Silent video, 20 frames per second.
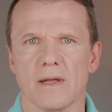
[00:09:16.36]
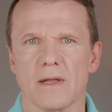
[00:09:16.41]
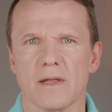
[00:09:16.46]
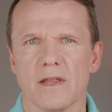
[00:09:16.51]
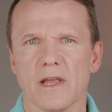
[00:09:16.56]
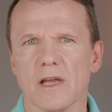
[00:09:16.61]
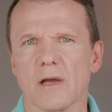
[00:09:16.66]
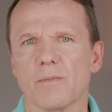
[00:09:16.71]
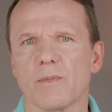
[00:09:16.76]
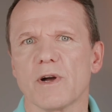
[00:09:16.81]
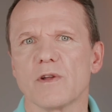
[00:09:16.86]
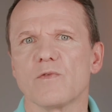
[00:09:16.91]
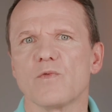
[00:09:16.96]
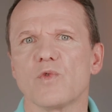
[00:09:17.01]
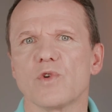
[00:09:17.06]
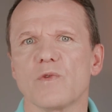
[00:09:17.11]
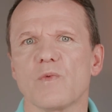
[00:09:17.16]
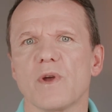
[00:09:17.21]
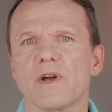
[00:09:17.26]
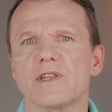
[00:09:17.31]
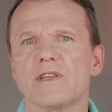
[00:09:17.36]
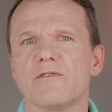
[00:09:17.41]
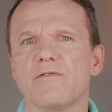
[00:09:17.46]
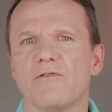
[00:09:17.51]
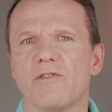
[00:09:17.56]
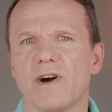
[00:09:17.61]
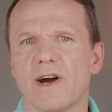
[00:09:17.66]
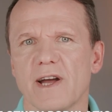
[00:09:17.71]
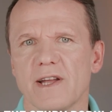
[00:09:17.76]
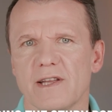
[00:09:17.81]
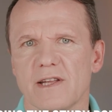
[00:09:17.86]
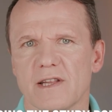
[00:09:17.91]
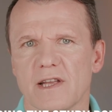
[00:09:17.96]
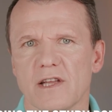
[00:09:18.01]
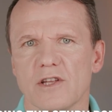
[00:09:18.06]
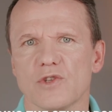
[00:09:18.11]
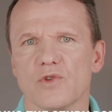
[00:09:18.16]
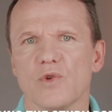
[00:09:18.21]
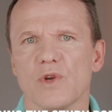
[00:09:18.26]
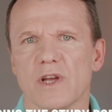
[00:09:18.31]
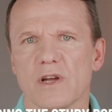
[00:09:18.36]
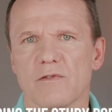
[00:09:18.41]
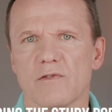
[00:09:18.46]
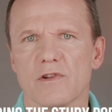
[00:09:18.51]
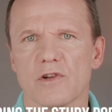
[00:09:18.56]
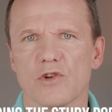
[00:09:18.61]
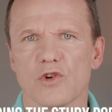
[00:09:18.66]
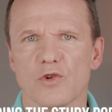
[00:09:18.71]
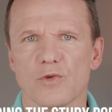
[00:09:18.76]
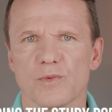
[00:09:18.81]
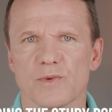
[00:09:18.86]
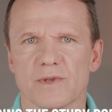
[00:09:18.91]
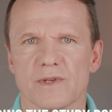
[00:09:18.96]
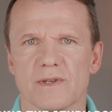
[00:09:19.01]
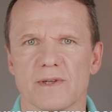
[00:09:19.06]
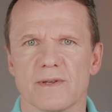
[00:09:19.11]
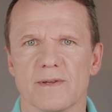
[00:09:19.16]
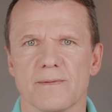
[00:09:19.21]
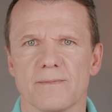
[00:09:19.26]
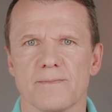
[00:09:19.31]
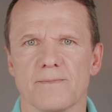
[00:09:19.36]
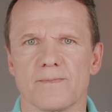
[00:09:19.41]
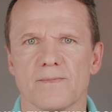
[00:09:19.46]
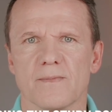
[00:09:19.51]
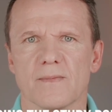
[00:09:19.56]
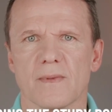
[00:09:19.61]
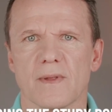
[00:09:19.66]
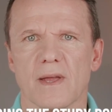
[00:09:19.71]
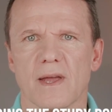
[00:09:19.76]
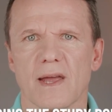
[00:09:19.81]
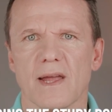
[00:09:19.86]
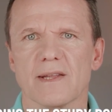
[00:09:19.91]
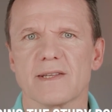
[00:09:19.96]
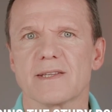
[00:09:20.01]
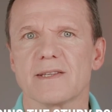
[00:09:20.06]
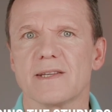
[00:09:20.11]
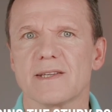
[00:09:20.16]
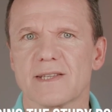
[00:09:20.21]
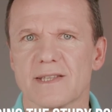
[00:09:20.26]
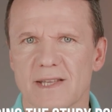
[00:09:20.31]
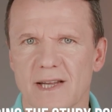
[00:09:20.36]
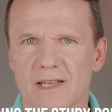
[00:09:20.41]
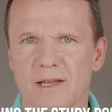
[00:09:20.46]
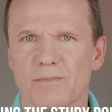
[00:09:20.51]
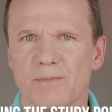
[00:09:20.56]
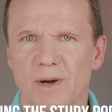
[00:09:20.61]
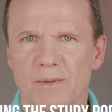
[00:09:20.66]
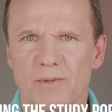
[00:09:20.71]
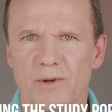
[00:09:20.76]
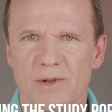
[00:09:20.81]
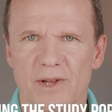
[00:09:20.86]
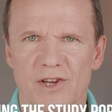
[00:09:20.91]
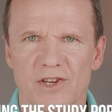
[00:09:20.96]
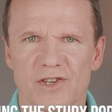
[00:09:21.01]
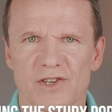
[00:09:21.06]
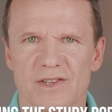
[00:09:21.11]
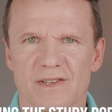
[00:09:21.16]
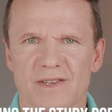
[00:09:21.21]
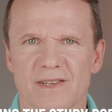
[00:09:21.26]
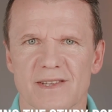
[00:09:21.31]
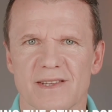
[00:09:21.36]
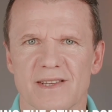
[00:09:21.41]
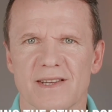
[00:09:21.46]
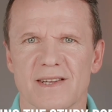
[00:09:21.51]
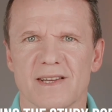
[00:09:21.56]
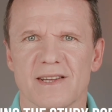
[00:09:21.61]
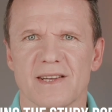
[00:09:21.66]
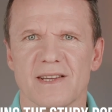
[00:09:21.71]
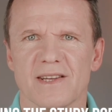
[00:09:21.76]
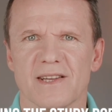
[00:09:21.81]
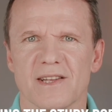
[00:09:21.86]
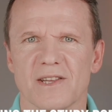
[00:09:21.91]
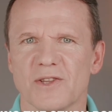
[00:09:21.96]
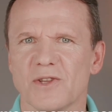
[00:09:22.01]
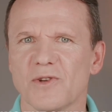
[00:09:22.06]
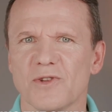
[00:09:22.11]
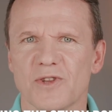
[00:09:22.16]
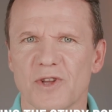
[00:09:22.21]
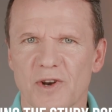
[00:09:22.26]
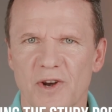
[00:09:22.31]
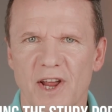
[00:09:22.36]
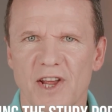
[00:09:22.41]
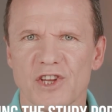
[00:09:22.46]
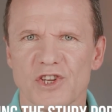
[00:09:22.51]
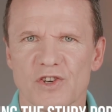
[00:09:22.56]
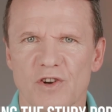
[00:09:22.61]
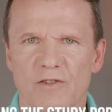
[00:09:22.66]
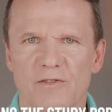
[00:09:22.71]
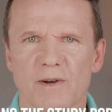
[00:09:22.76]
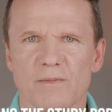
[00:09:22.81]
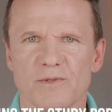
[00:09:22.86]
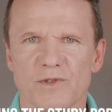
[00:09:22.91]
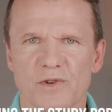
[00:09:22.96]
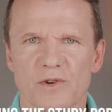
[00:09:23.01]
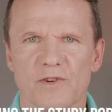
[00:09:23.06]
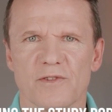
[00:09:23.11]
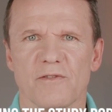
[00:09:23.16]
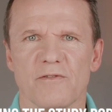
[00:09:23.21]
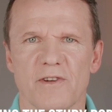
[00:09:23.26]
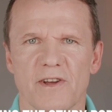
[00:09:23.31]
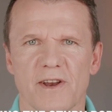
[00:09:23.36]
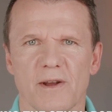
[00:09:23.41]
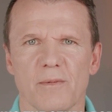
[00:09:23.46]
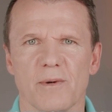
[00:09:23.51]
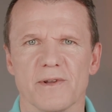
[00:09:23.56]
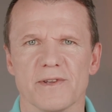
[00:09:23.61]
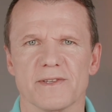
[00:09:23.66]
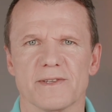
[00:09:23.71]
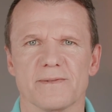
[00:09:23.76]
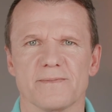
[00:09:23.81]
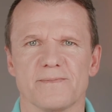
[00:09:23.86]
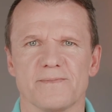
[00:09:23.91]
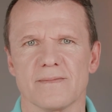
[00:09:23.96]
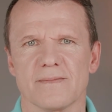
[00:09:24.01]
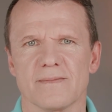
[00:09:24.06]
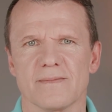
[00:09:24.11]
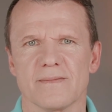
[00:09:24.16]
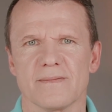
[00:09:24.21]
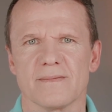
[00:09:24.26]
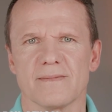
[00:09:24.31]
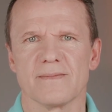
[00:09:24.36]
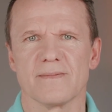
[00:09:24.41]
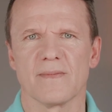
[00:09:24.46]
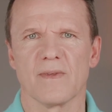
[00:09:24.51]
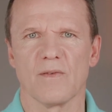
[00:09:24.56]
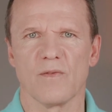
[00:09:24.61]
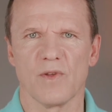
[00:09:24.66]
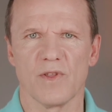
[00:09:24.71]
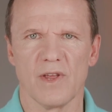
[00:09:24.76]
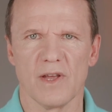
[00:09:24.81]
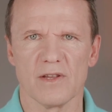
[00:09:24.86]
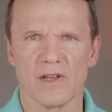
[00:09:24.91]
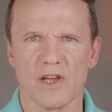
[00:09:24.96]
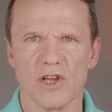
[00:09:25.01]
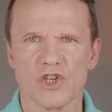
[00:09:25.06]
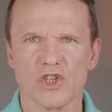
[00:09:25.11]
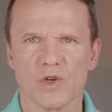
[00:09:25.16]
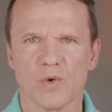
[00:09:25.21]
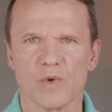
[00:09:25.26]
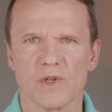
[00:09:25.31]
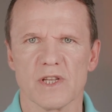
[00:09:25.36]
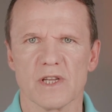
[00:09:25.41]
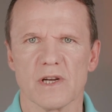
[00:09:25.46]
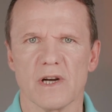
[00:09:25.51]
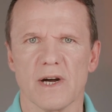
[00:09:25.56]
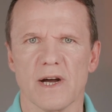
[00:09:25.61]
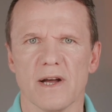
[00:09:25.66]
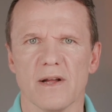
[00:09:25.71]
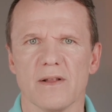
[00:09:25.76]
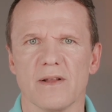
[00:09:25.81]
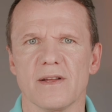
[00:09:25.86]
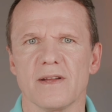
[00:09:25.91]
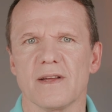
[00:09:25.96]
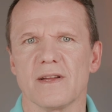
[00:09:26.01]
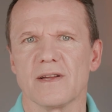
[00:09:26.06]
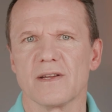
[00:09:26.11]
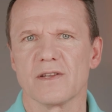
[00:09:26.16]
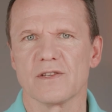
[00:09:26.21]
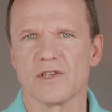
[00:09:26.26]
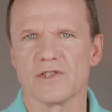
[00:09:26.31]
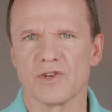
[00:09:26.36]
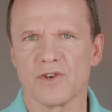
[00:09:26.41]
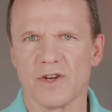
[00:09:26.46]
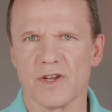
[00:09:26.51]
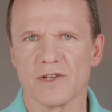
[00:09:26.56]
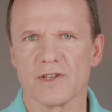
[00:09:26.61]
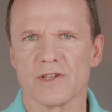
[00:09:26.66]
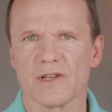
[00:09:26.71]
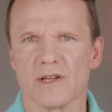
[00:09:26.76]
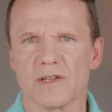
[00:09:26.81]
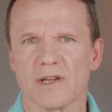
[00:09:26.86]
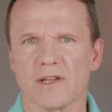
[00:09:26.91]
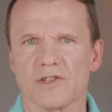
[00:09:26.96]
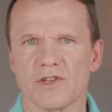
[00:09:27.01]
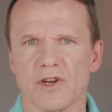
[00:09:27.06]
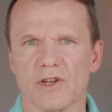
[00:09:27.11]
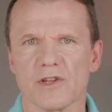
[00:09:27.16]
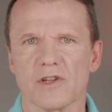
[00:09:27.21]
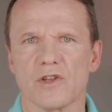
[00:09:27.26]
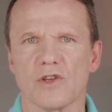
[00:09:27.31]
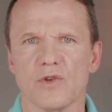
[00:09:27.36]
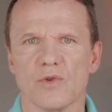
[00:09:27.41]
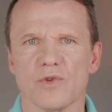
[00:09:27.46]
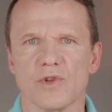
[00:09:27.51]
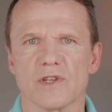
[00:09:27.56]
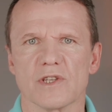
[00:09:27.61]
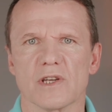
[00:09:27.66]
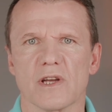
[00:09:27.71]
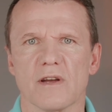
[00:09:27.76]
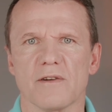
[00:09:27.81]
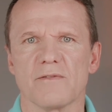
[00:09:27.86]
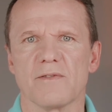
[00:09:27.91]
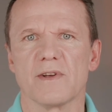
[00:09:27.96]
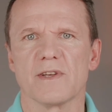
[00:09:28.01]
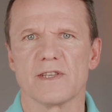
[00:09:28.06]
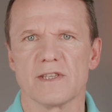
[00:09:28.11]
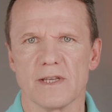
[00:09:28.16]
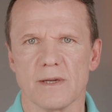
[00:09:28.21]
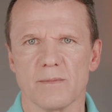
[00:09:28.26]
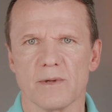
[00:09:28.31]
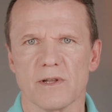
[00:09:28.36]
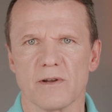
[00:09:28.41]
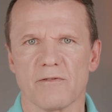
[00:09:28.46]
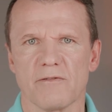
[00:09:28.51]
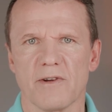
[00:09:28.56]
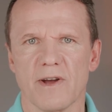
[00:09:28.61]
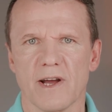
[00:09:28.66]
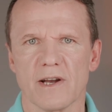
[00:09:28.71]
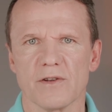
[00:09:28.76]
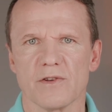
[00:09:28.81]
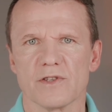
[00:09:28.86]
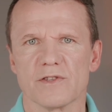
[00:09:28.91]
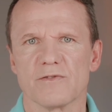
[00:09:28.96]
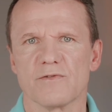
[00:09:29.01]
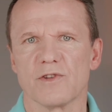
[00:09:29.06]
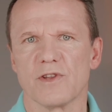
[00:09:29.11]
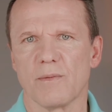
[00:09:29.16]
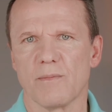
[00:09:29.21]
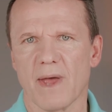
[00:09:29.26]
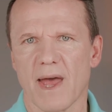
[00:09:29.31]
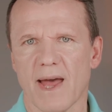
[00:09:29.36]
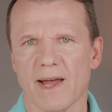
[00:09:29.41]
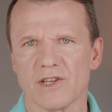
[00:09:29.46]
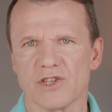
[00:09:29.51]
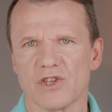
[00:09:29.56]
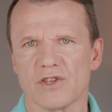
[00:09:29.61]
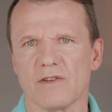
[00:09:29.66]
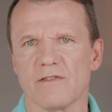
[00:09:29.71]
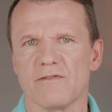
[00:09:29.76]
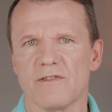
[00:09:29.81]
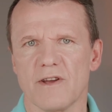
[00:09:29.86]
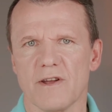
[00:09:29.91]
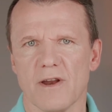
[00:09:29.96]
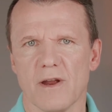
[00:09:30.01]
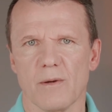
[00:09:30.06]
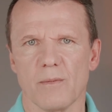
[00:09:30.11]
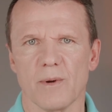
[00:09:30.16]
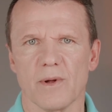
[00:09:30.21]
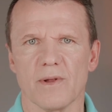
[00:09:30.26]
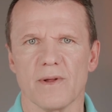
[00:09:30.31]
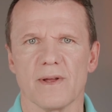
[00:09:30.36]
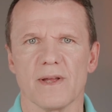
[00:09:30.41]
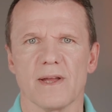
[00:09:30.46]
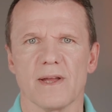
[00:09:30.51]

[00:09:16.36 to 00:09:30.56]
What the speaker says: Think about what we are dividing into equal groups. It's the study population, not the range of observed variables. Within each quintile, the treated and untreated units have similar values for the matched variable.